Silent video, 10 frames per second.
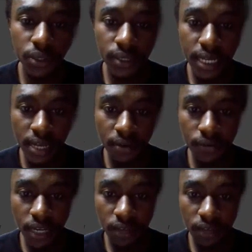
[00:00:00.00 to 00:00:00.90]

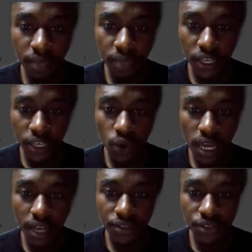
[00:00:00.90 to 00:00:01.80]

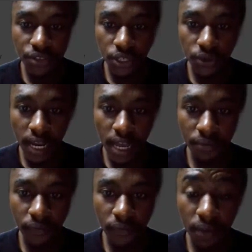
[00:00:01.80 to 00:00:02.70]

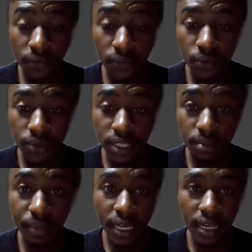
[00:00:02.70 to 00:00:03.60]

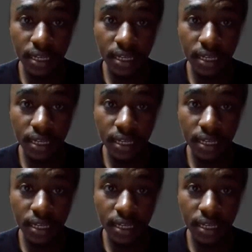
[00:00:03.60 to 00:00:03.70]
5BUX0FFWP,